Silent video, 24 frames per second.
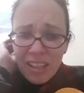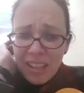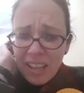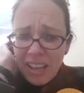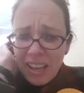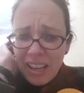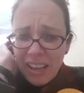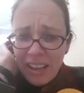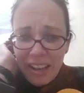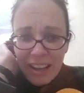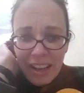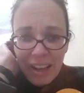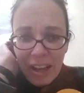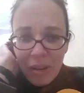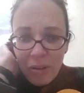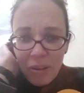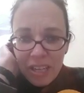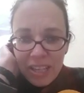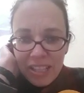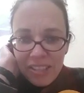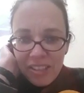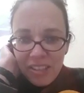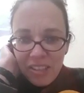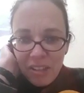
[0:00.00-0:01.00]
How can
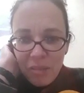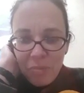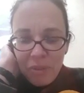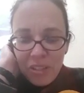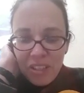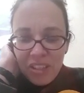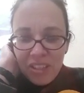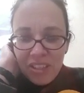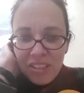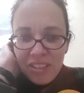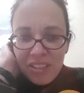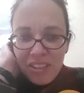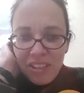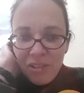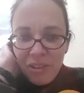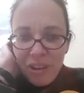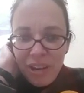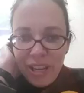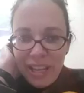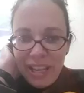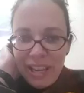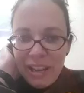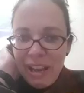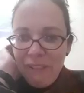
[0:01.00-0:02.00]
I stop at just three?